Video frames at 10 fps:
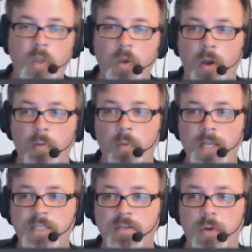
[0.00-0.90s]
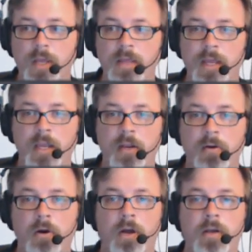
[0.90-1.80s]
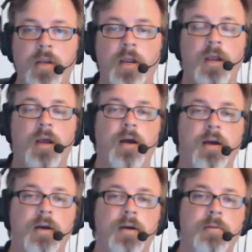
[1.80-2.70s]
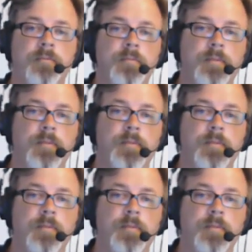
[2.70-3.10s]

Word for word: Uh, one last quick thing here on um,